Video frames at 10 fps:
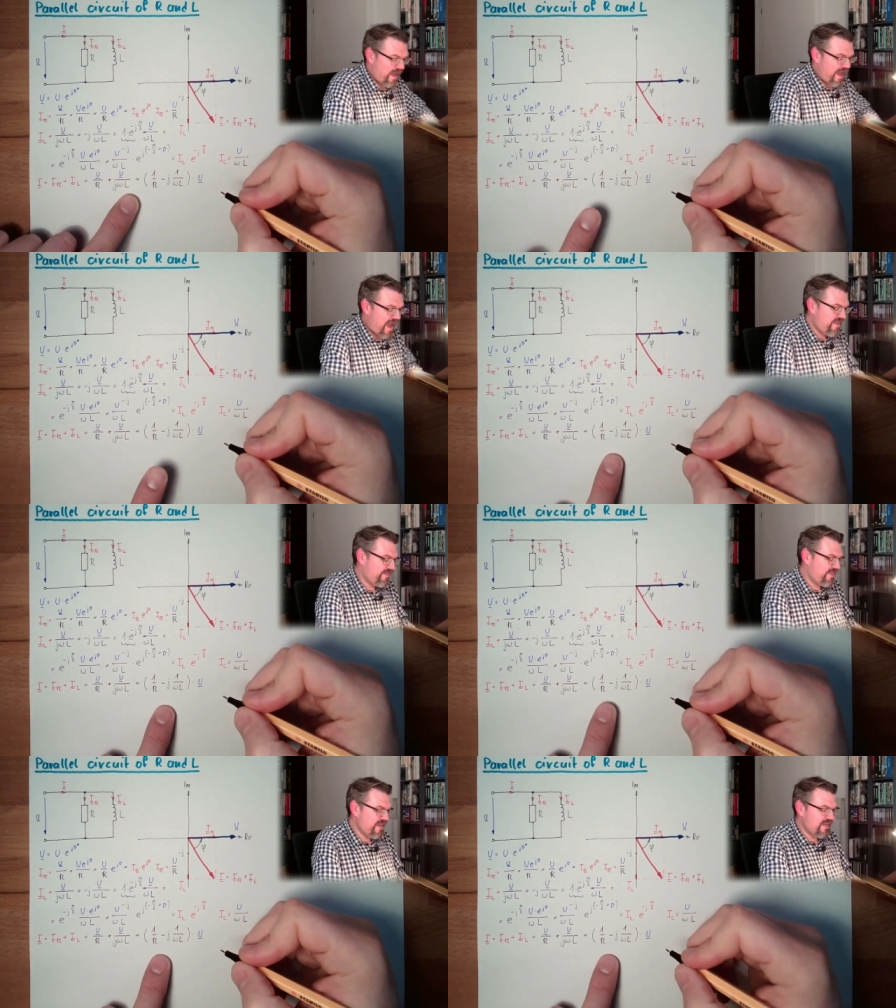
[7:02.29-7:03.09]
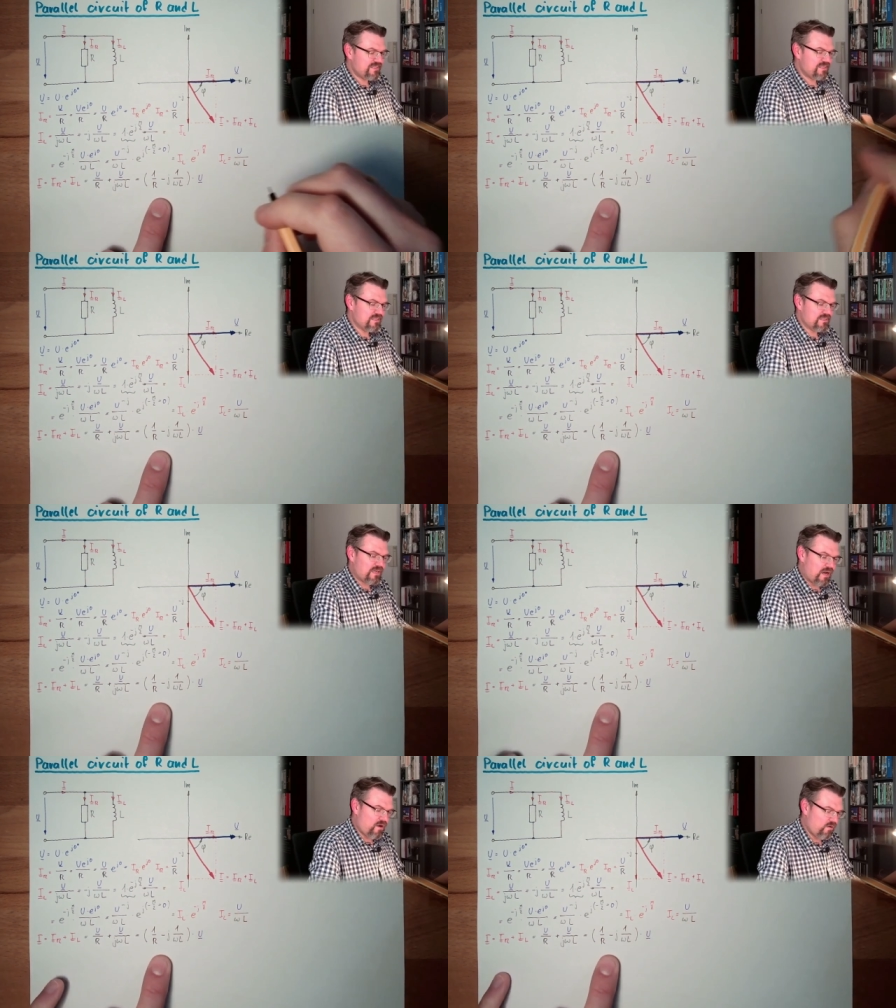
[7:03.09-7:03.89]
And this is
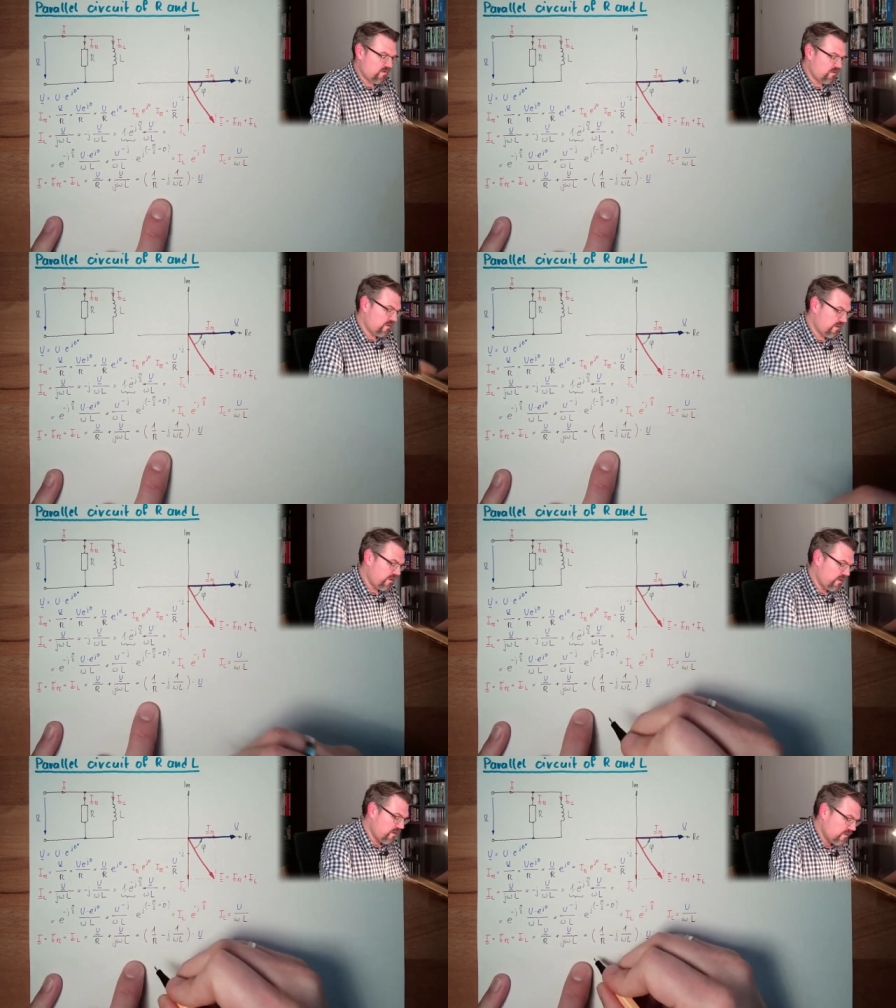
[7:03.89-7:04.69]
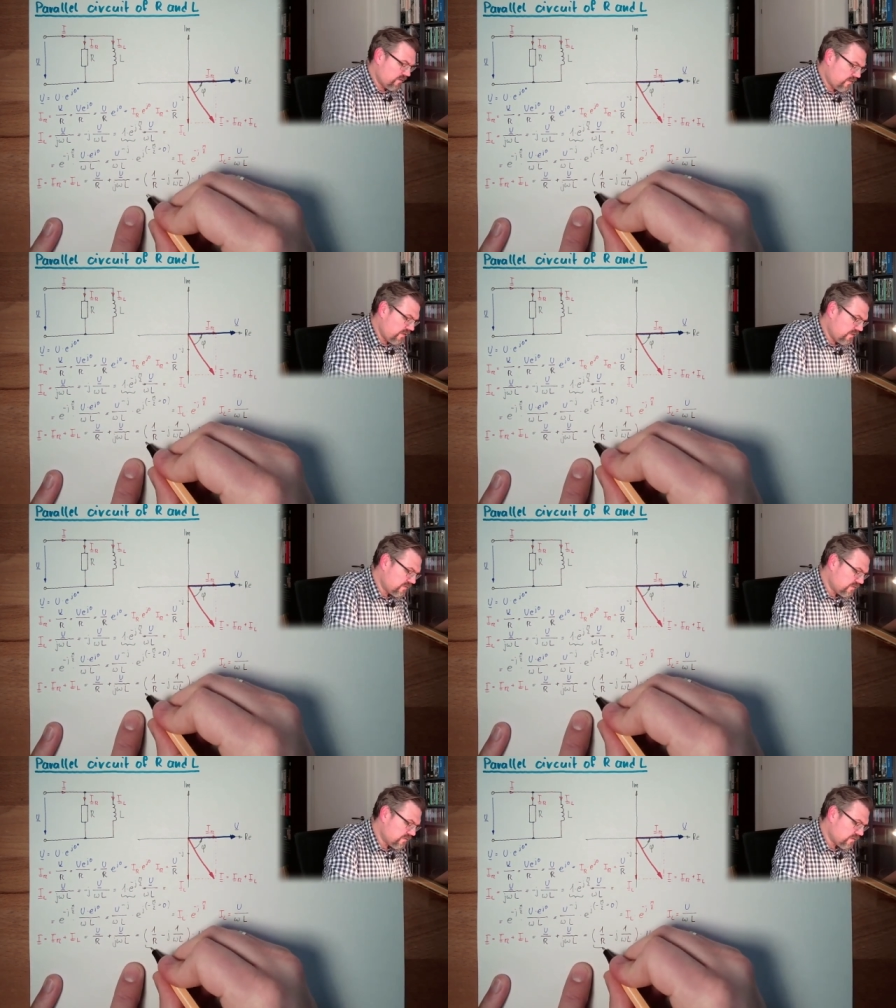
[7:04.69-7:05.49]
now, here, this
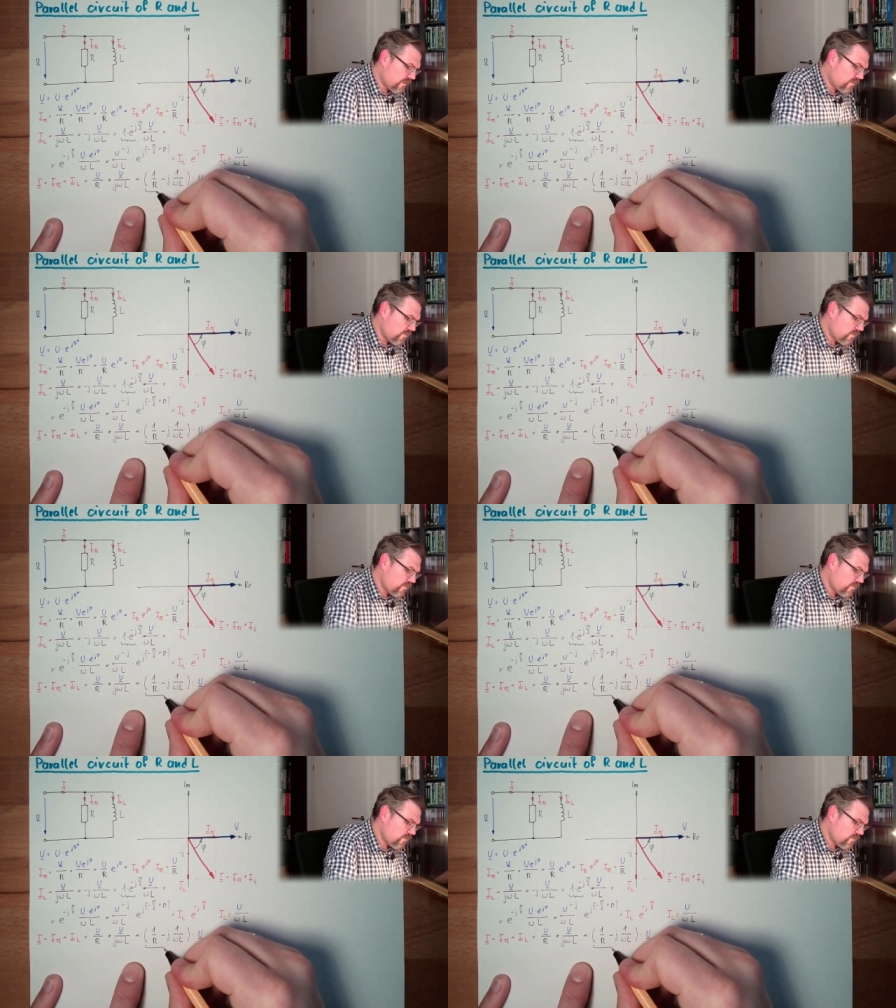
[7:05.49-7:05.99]
is now